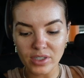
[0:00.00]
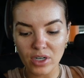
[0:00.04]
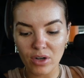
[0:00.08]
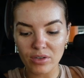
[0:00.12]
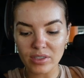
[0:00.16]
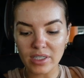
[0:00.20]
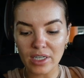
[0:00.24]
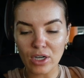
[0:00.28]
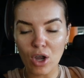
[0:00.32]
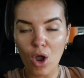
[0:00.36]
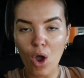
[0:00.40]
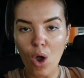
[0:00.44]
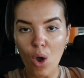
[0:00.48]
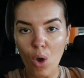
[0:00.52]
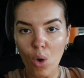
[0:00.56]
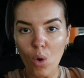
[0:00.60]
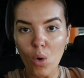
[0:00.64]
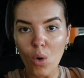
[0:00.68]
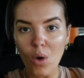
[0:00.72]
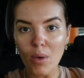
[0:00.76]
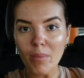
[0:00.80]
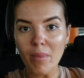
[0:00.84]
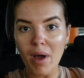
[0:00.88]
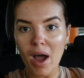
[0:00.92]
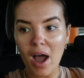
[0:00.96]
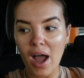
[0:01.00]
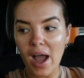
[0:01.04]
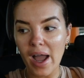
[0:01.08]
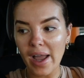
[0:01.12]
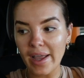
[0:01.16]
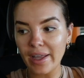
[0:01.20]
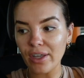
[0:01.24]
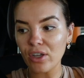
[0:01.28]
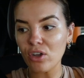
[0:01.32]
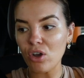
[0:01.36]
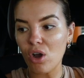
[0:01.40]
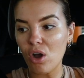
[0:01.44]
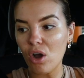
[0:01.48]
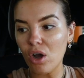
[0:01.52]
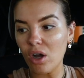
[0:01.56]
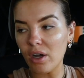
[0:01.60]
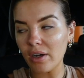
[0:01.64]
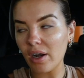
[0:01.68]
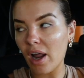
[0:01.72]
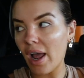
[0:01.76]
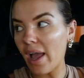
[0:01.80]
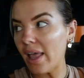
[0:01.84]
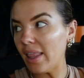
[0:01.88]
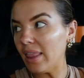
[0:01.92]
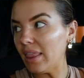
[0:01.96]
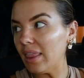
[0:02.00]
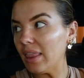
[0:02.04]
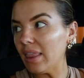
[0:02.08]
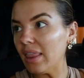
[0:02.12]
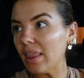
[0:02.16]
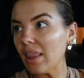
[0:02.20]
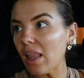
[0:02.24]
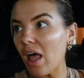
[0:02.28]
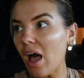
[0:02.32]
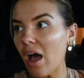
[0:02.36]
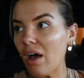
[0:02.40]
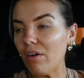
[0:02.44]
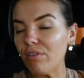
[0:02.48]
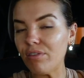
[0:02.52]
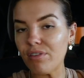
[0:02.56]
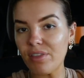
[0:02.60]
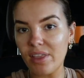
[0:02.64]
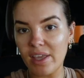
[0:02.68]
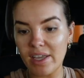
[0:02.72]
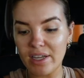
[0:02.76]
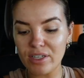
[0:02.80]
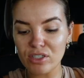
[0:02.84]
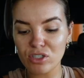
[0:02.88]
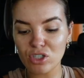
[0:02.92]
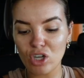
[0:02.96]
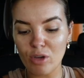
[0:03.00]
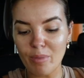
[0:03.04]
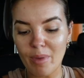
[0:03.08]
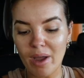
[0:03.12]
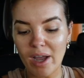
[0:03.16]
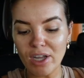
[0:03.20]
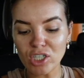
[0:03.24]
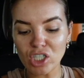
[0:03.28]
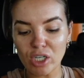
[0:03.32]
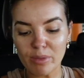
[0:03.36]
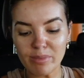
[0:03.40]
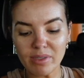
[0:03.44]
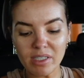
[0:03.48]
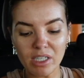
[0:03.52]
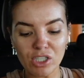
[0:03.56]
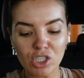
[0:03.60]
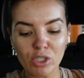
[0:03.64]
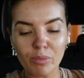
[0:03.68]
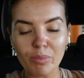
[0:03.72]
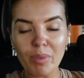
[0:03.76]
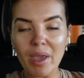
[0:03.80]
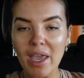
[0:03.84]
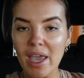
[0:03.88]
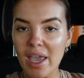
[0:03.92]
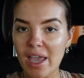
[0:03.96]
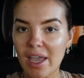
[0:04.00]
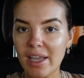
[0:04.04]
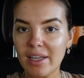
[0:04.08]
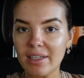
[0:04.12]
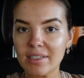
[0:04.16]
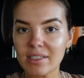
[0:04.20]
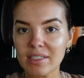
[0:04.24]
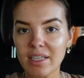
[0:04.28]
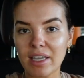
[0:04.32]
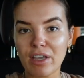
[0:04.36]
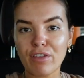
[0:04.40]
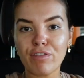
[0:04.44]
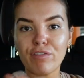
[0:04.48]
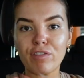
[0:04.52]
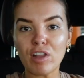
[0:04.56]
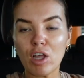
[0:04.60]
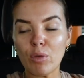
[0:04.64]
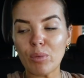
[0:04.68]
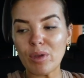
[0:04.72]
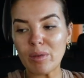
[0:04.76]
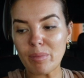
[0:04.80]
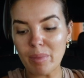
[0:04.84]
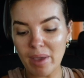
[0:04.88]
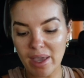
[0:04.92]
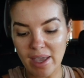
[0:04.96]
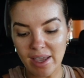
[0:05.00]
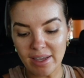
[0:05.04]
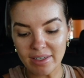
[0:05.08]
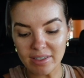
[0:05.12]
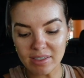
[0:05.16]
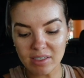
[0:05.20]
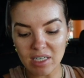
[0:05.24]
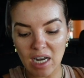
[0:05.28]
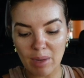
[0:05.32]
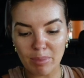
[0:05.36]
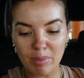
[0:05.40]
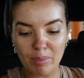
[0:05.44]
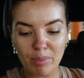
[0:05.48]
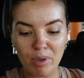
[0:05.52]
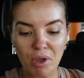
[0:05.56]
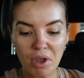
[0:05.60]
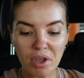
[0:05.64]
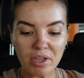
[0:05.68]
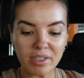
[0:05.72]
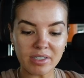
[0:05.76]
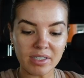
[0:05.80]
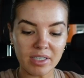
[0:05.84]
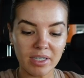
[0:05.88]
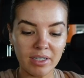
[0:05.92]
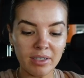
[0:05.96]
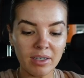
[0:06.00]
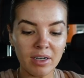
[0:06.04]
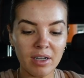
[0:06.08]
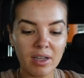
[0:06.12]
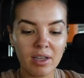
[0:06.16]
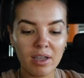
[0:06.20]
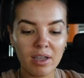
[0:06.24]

And I was like, oh my God, I love these so much. I'm such a pants, like flowy pants type of person.